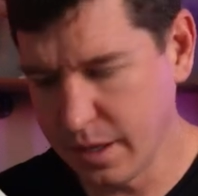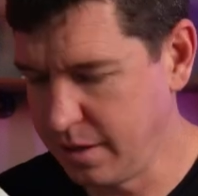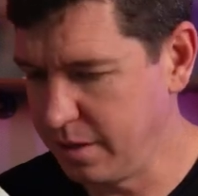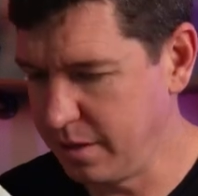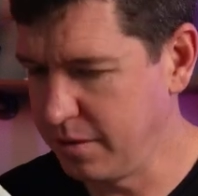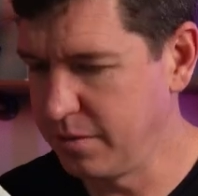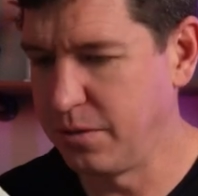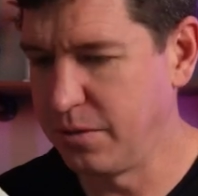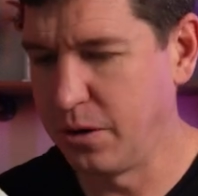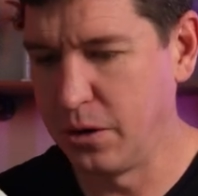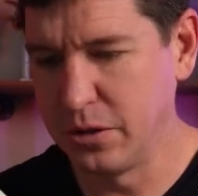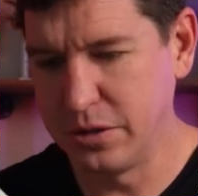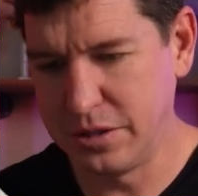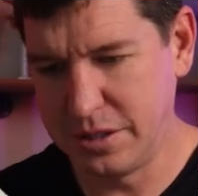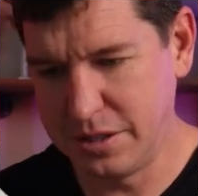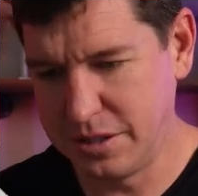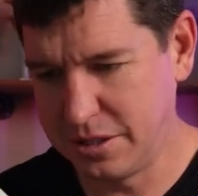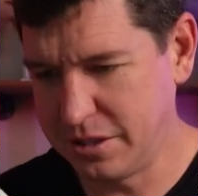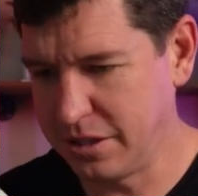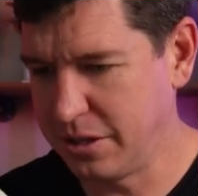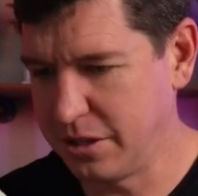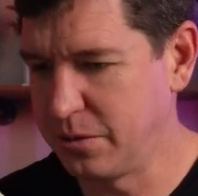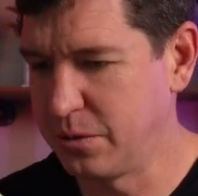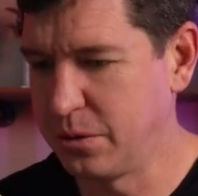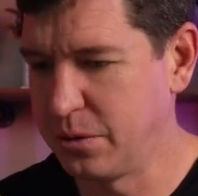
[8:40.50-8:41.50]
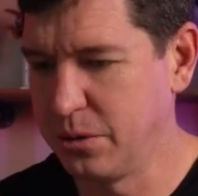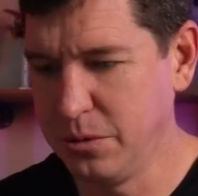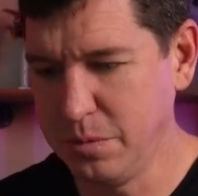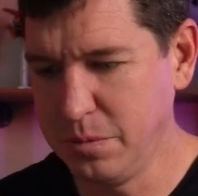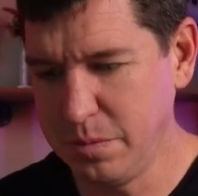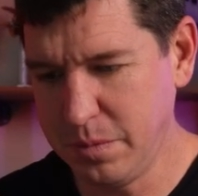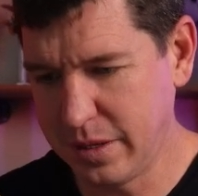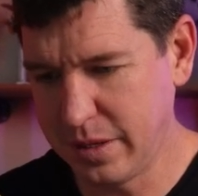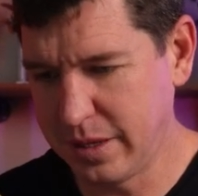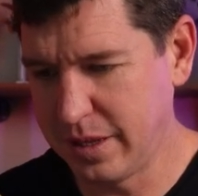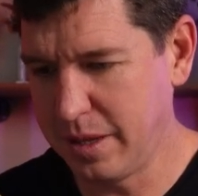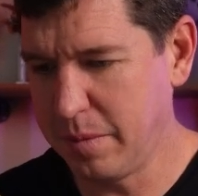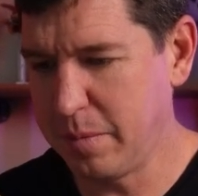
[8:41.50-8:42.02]
Vaulted
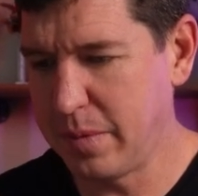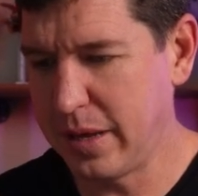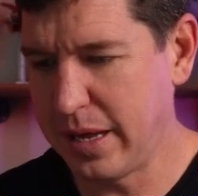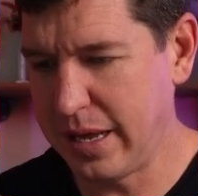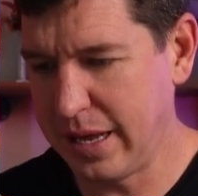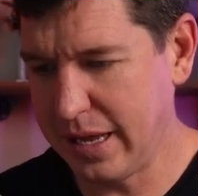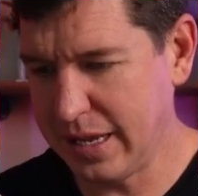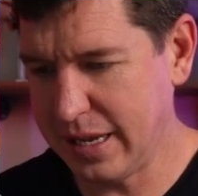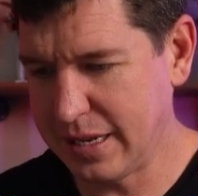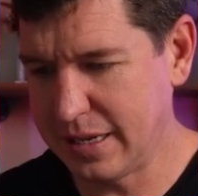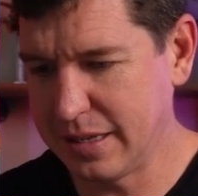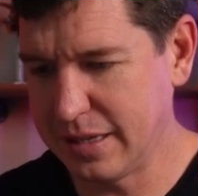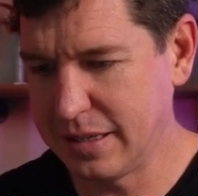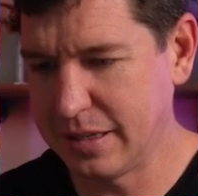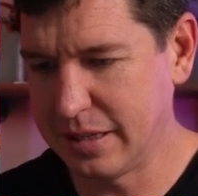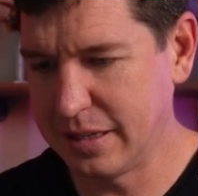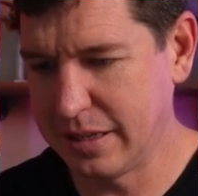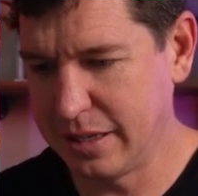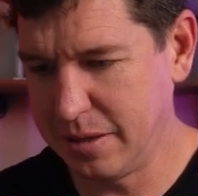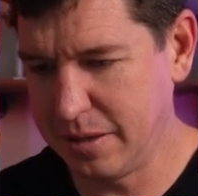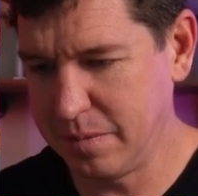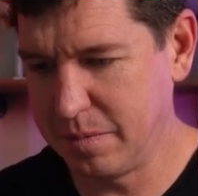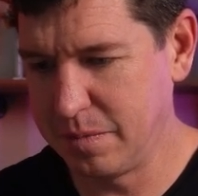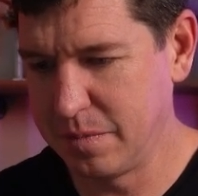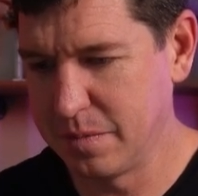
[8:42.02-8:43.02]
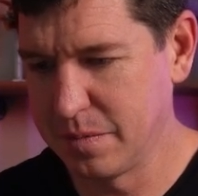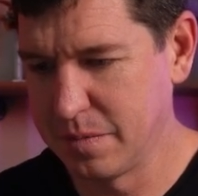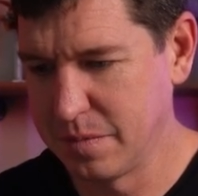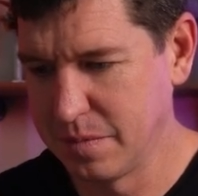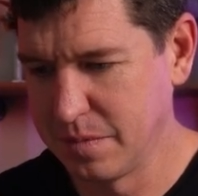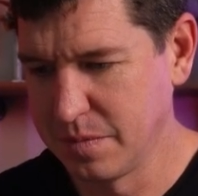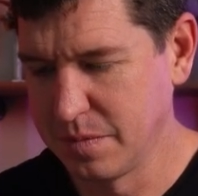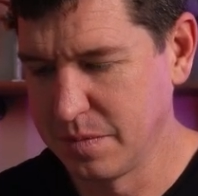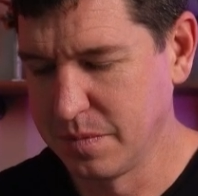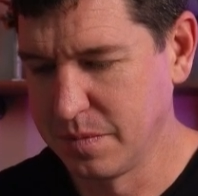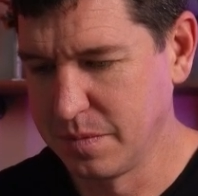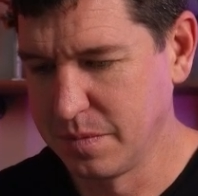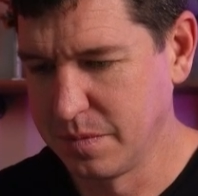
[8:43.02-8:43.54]
sunroom in the back, yep.
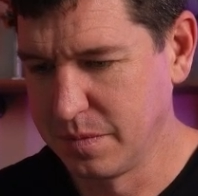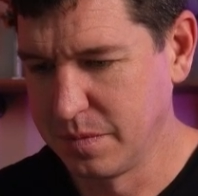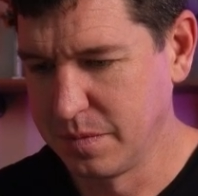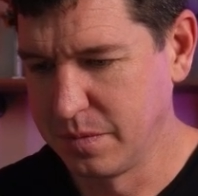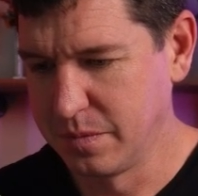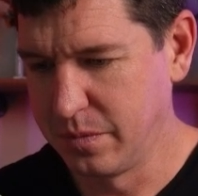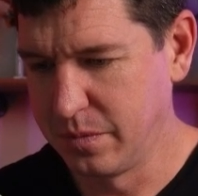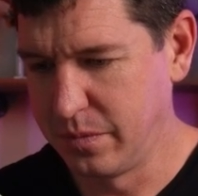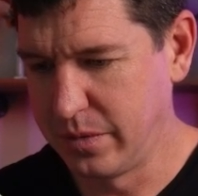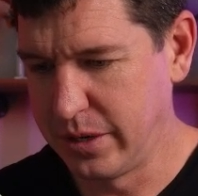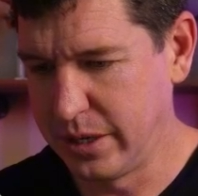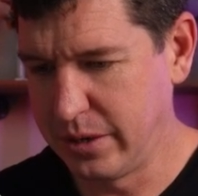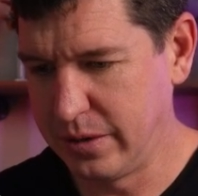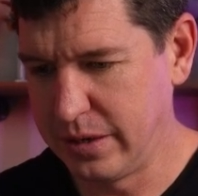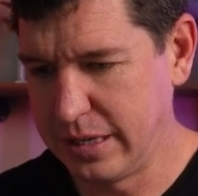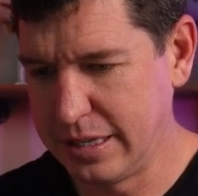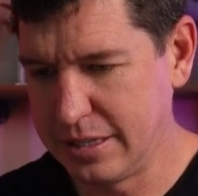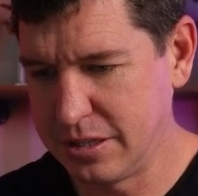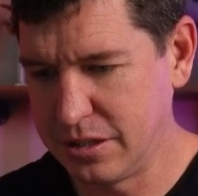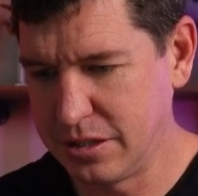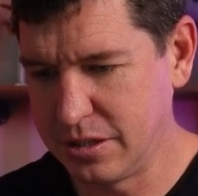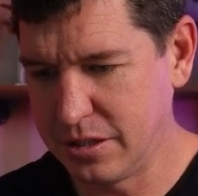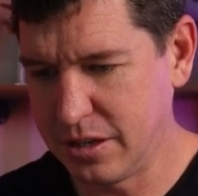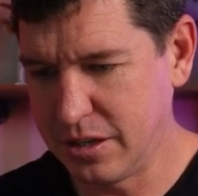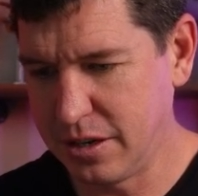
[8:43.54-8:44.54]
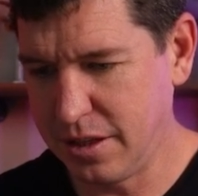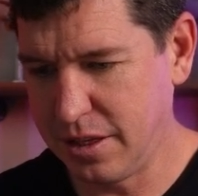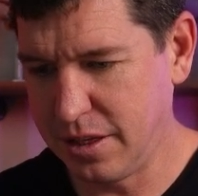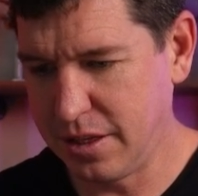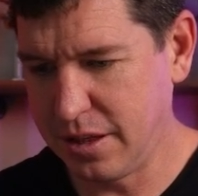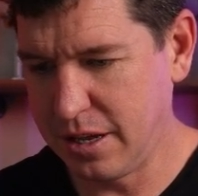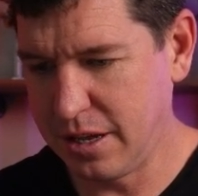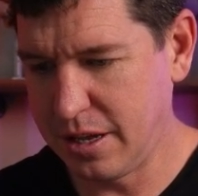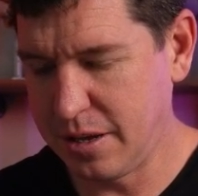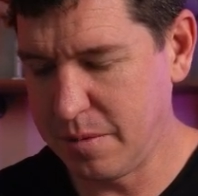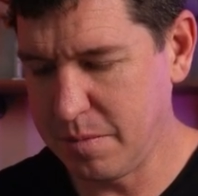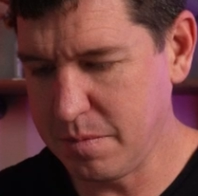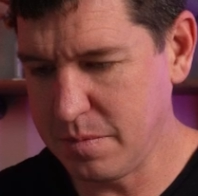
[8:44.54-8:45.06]
Variations on a
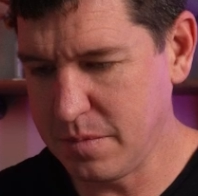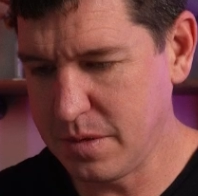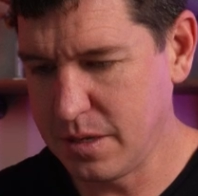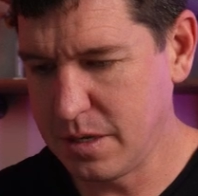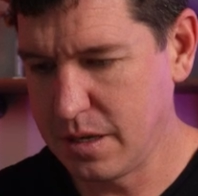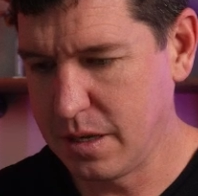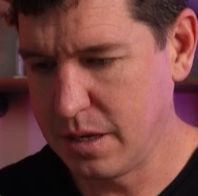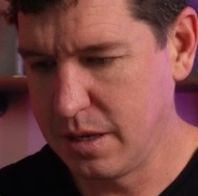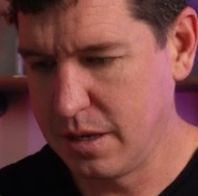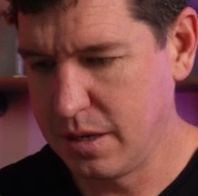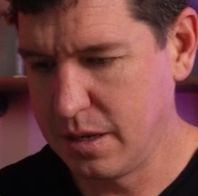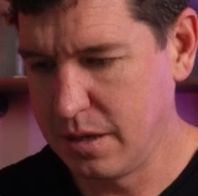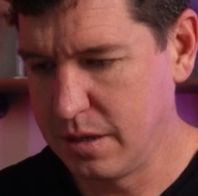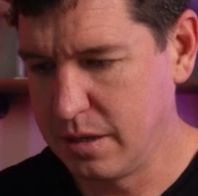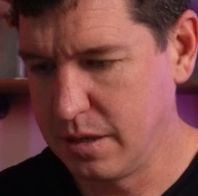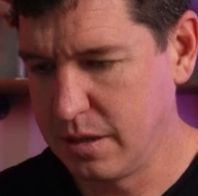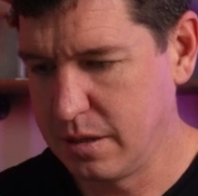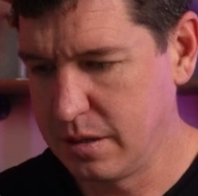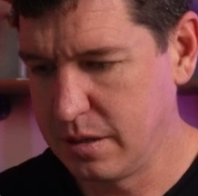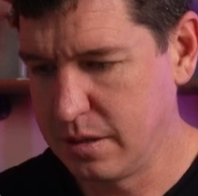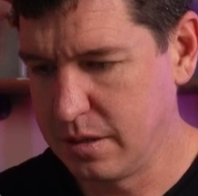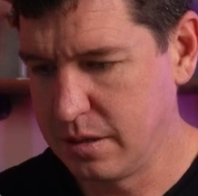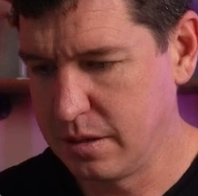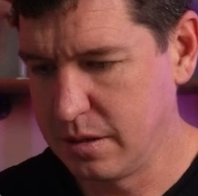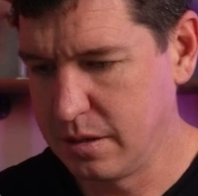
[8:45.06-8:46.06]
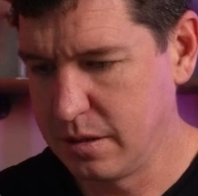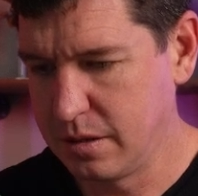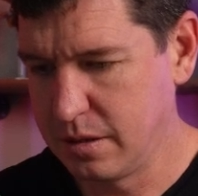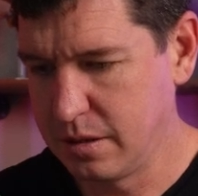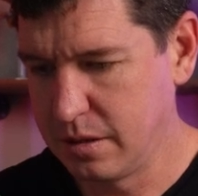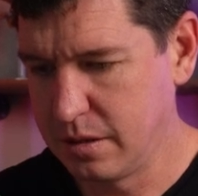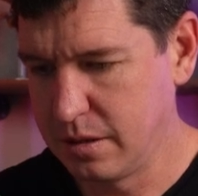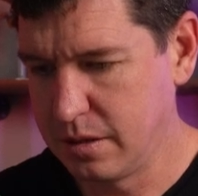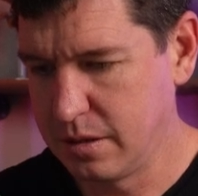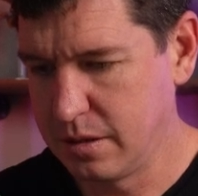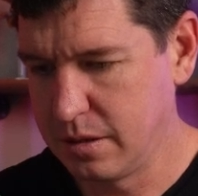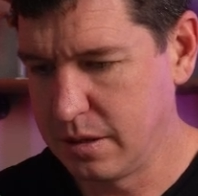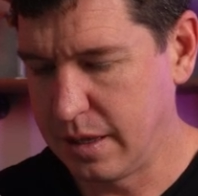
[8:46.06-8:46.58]
theme.
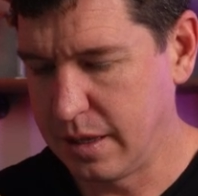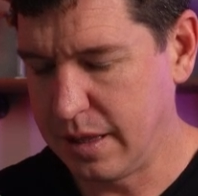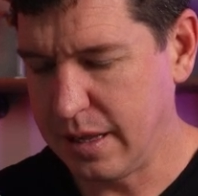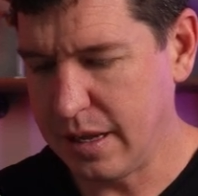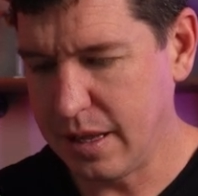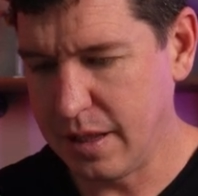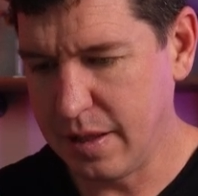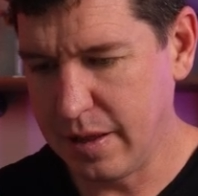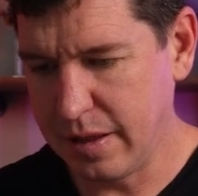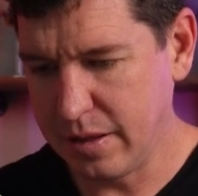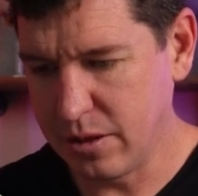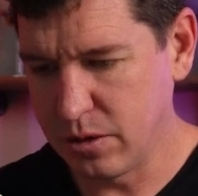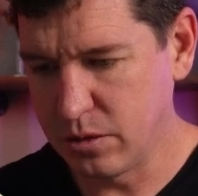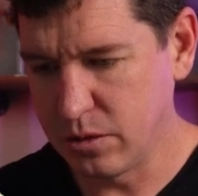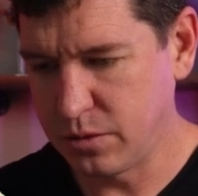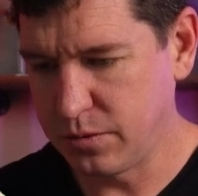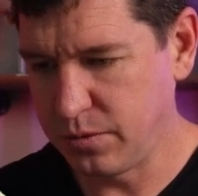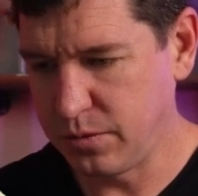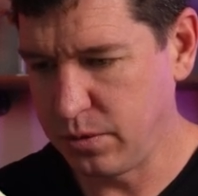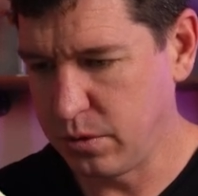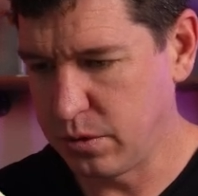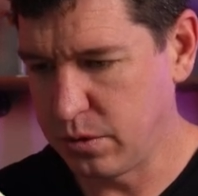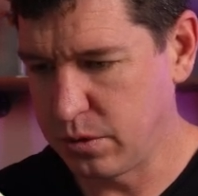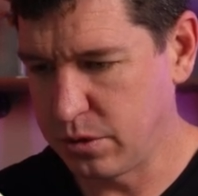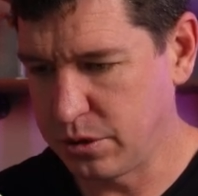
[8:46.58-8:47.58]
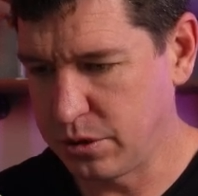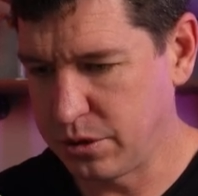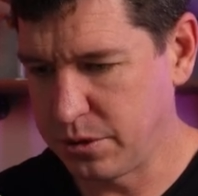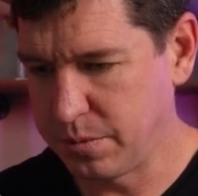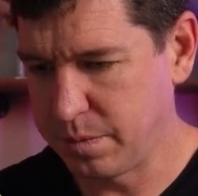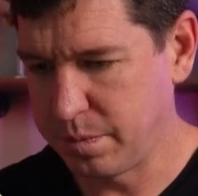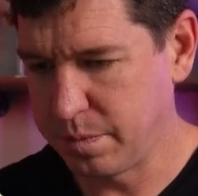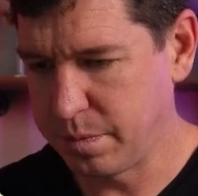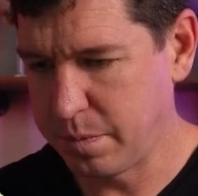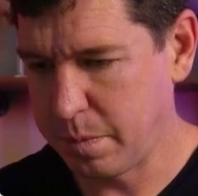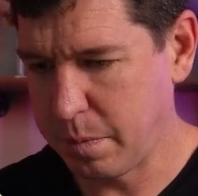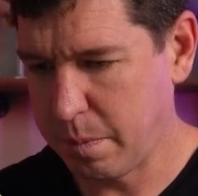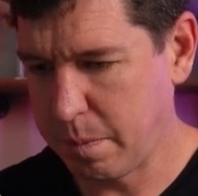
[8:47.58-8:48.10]
I think I like those floors.
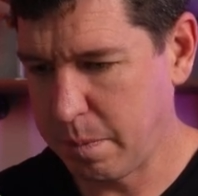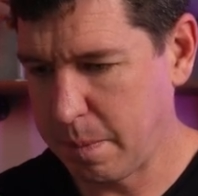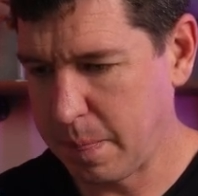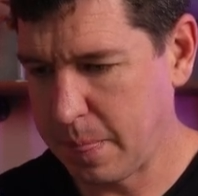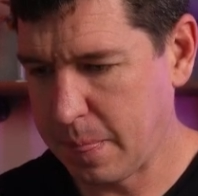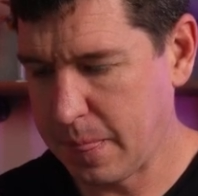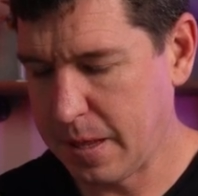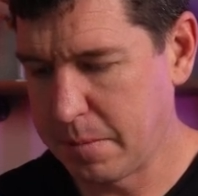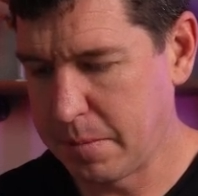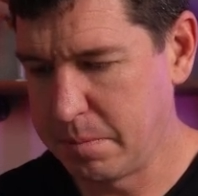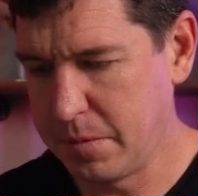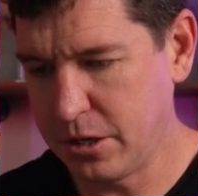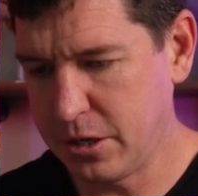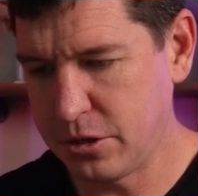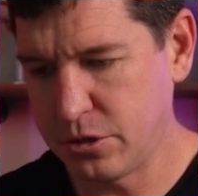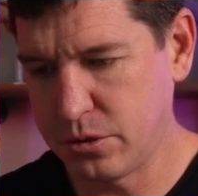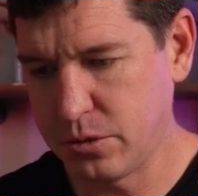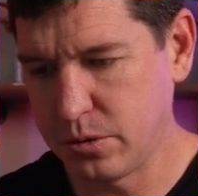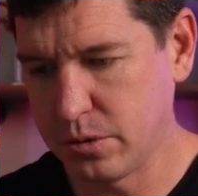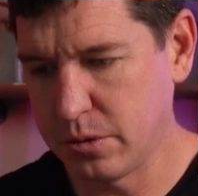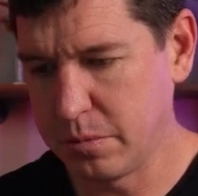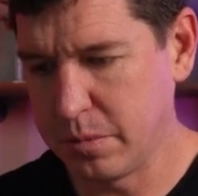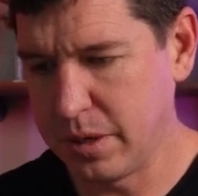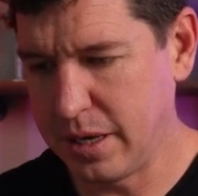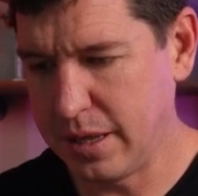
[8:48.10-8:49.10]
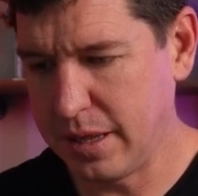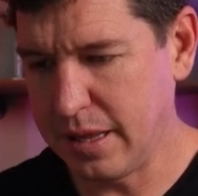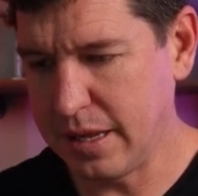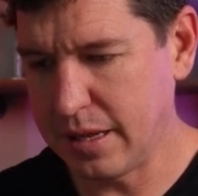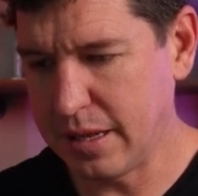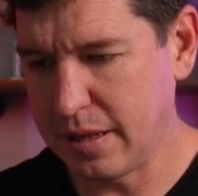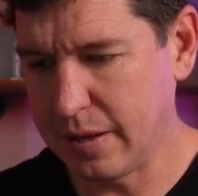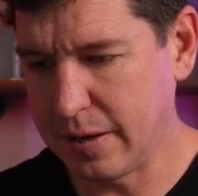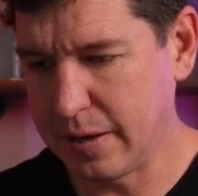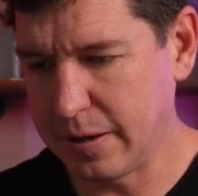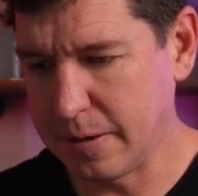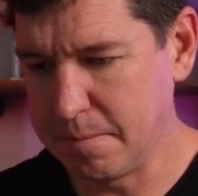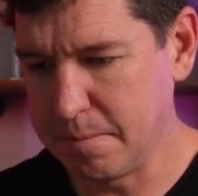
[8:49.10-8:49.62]
Not sure, but I think I
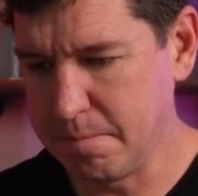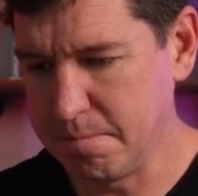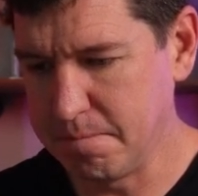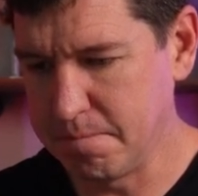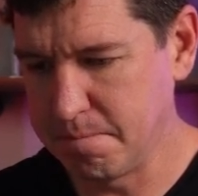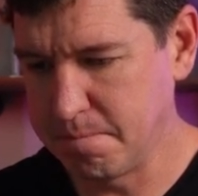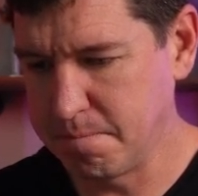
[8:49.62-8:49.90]
like them.